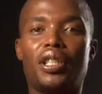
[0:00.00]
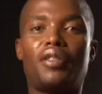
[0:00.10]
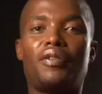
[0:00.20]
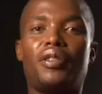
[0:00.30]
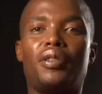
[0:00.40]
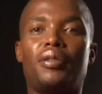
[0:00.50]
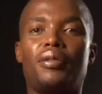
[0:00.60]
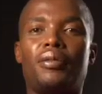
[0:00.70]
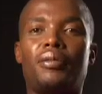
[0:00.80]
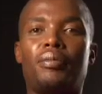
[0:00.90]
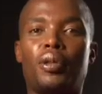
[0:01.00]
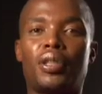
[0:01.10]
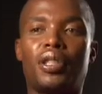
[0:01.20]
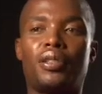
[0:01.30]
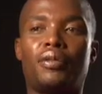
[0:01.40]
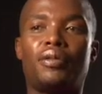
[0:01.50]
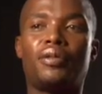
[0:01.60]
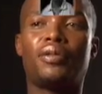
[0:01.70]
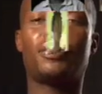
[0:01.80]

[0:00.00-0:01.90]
HIV positive.